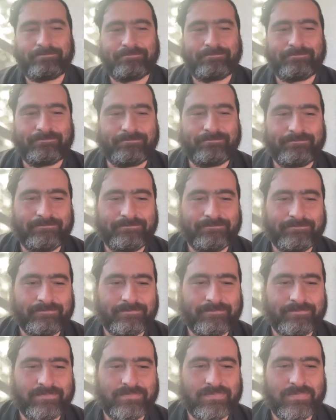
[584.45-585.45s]

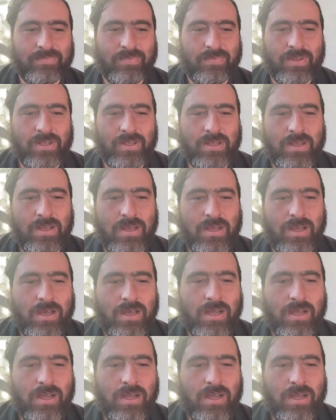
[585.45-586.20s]
Nobody speaks.